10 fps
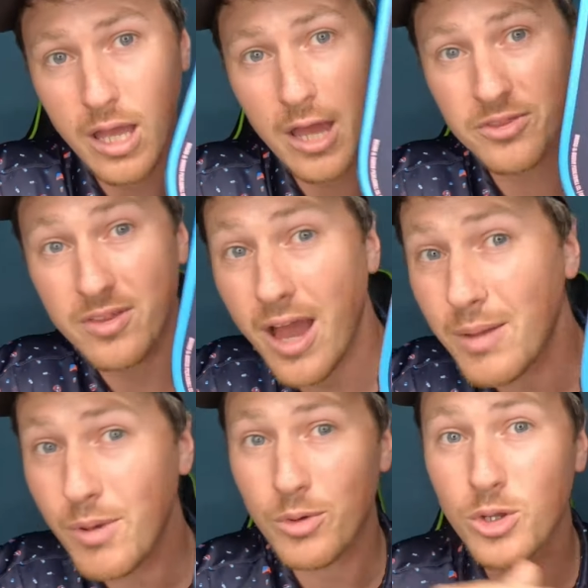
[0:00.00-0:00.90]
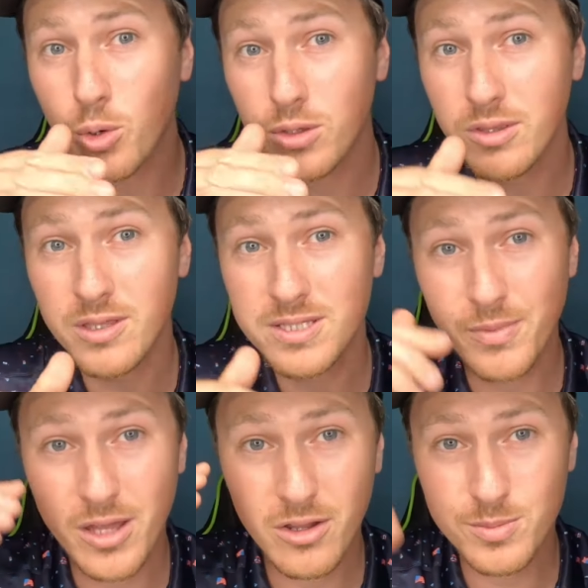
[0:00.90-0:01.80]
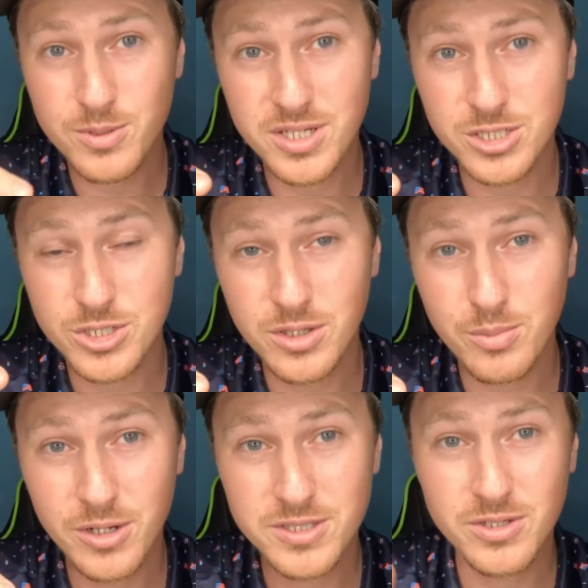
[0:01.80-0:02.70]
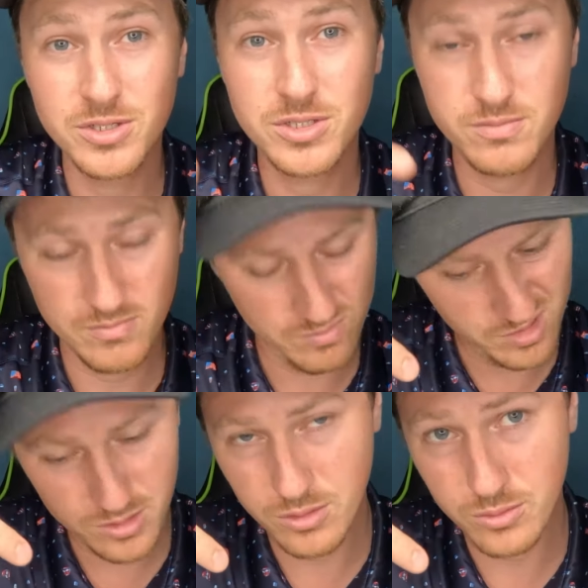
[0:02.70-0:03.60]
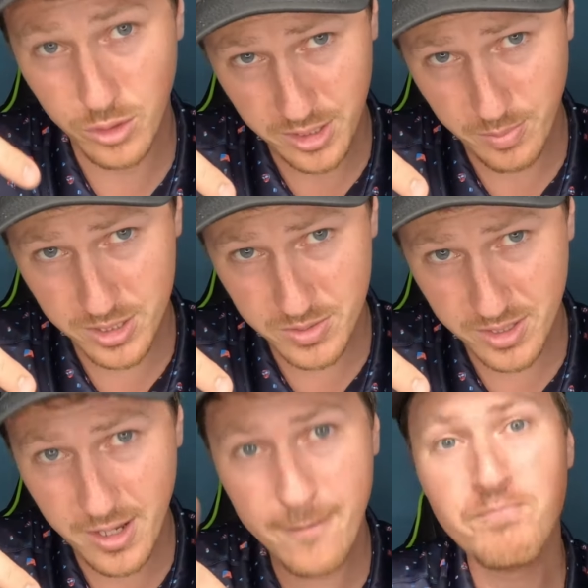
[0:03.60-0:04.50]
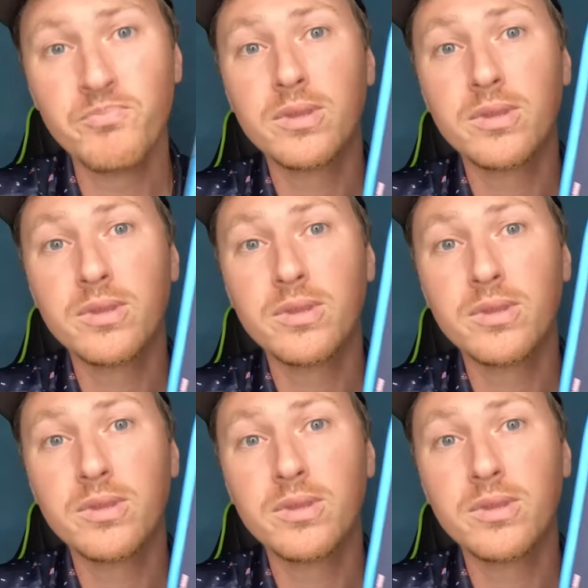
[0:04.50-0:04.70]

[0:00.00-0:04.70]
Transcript: At the time I'm recording this, I'm not 100% sure on the price, so just, you know, look at the price right there.